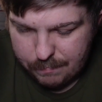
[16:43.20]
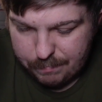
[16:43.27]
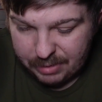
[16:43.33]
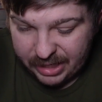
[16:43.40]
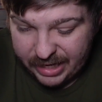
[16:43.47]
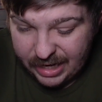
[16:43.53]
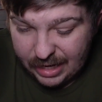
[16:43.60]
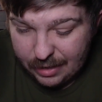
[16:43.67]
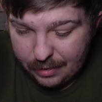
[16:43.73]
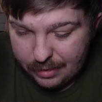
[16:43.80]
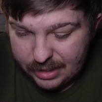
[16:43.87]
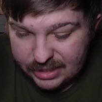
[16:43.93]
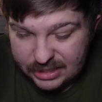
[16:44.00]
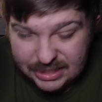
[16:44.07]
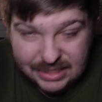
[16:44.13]
by
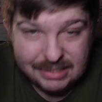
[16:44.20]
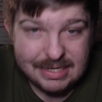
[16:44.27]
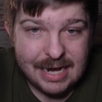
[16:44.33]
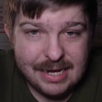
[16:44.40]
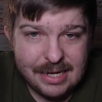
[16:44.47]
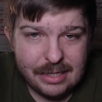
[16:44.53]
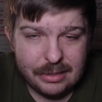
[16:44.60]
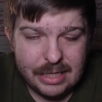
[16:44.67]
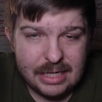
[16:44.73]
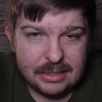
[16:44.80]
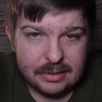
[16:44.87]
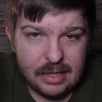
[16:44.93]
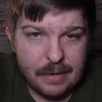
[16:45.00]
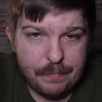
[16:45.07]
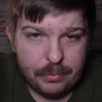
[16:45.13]
extending
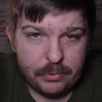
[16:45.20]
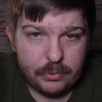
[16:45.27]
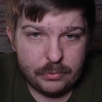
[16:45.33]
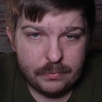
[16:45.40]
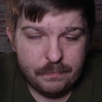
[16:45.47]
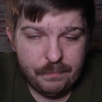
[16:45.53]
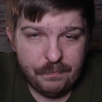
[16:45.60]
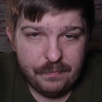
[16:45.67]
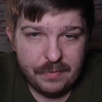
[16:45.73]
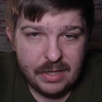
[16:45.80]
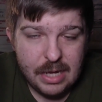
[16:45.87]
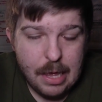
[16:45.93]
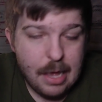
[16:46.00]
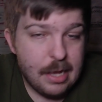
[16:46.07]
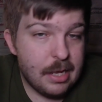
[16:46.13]
Lance Leipold,
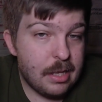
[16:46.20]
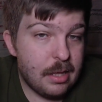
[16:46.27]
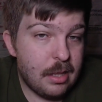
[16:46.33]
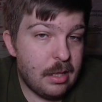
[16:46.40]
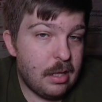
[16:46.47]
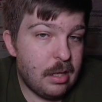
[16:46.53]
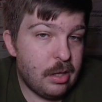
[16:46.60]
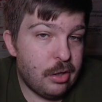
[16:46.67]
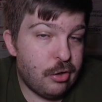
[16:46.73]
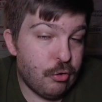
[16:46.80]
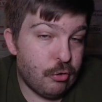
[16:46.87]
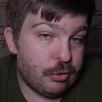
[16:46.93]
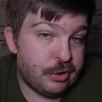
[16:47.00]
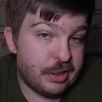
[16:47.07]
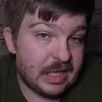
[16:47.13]

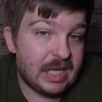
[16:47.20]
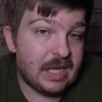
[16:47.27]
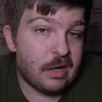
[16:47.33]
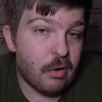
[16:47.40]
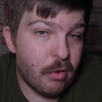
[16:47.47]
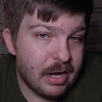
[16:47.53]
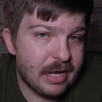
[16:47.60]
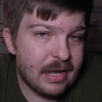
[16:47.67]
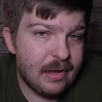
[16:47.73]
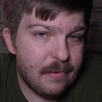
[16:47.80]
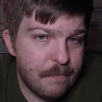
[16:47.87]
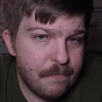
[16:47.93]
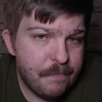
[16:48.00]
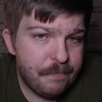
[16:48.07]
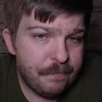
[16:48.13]
you're securing
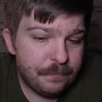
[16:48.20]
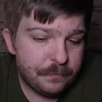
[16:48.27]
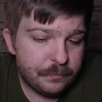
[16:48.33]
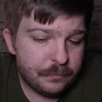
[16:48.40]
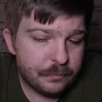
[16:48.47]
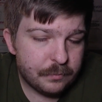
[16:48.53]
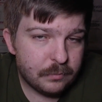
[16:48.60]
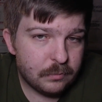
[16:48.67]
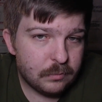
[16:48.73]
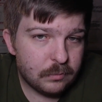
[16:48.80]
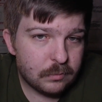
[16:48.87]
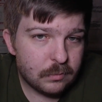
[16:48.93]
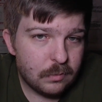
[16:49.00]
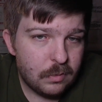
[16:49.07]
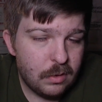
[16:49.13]
him
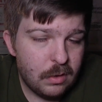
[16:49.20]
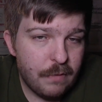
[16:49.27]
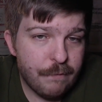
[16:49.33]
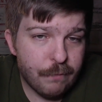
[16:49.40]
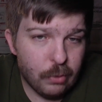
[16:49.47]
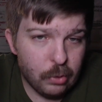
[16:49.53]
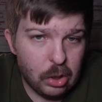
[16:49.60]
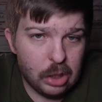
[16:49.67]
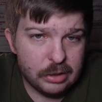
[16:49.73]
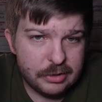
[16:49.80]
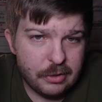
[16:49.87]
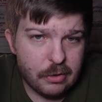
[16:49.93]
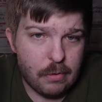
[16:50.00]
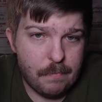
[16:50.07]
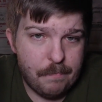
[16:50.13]
for long
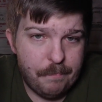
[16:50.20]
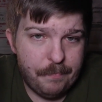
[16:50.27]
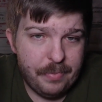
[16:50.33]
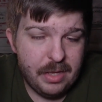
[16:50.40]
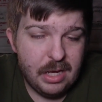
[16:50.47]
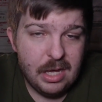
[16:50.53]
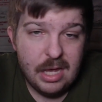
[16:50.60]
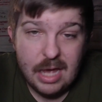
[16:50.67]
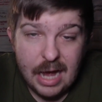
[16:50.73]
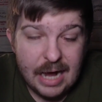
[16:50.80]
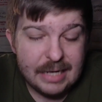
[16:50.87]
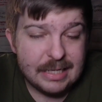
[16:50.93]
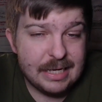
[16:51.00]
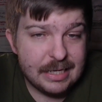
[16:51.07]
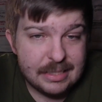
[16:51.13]
term.
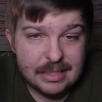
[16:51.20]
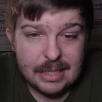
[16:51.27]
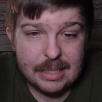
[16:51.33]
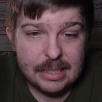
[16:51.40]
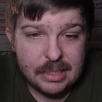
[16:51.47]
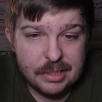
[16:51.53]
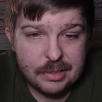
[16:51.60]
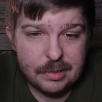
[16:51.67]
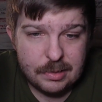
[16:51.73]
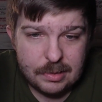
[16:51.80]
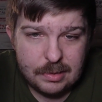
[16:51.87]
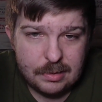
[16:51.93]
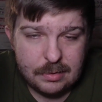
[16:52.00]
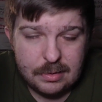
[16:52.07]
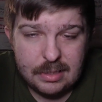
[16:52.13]
I get that
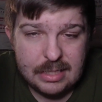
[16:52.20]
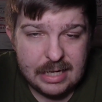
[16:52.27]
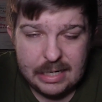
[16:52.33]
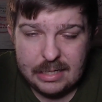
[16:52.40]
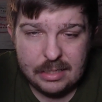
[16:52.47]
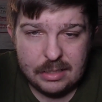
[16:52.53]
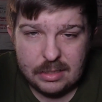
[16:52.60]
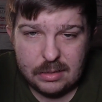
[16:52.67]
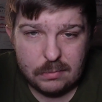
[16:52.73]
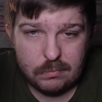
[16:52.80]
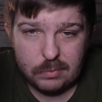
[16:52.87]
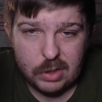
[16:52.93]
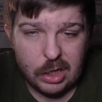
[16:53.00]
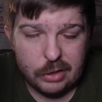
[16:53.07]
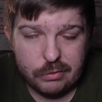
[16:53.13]
his that his
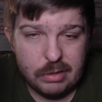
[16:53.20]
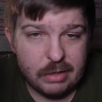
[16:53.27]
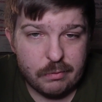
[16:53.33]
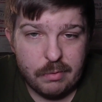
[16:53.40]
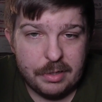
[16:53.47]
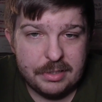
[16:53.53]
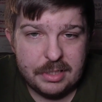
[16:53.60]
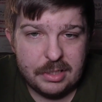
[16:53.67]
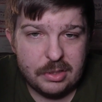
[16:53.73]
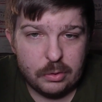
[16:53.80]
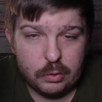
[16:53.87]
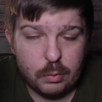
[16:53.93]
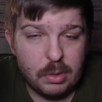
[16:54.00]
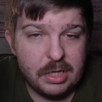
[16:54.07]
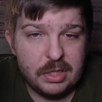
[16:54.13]
contract runs
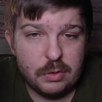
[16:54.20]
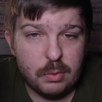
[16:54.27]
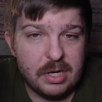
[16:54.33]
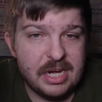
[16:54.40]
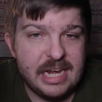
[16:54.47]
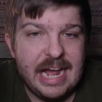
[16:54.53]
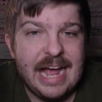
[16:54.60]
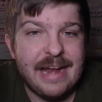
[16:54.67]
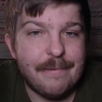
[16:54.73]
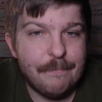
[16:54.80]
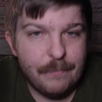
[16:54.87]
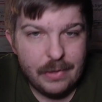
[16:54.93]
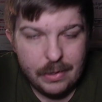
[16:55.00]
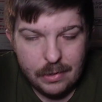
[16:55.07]
until 2029.